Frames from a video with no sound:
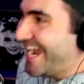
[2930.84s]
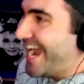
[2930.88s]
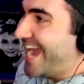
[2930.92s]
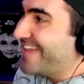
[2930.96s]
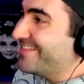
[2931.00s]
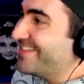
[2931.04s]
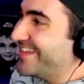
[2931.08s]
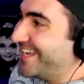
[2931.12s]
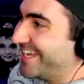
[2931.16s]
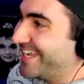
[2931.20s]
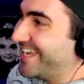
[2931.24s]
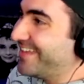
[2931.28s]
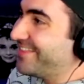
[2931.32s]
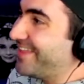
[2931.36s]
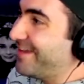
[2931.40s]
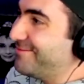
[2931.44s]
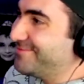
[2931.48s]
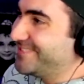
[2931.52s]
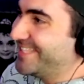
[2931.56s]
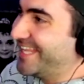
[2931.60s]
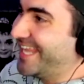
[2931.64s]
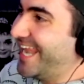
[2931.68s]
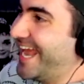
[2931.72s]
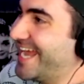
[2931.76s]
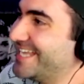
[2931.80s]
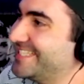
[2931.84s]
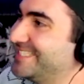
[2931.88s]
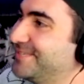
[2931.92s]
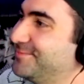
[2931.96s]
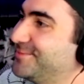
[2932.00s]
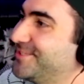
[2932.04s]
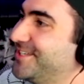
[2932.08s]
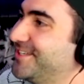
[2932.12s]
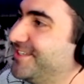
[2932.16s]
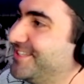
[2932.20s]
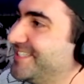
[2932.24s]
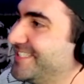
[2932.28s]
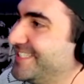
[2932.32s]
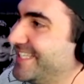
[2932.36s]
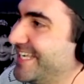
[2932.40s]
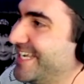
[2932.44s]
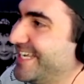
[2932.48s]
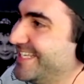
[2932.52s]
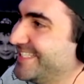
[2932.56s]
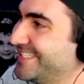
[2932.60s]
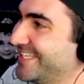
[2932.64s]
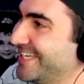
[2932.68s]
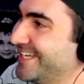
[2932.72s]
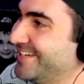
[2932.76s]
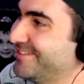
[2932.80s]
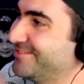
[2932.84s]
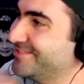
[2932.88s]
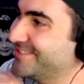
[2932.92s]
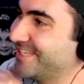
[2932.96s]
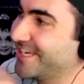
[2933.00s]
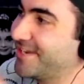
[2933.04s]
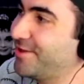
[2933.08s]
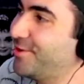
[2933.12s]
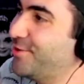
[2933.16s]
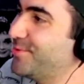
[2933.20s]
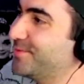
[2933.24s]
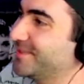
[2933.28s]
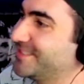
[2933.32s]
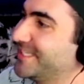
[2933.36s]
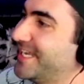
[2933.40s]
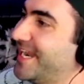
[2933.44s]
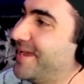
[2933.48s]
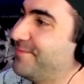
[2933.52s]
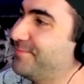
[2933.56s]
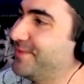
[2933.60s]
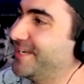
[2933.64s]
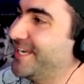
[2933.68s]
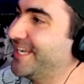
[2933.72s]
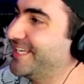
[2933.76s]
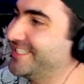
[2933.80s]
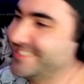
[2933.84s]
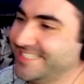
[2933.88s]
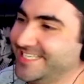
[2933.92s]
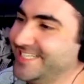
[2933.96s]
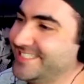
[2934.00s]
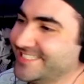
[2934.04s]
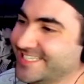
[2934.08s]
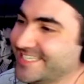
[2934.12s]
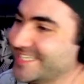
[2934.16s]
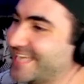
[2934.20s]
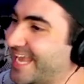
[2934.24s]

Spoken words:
And then that was the last episode of the season. It was like, what's going to happen next season?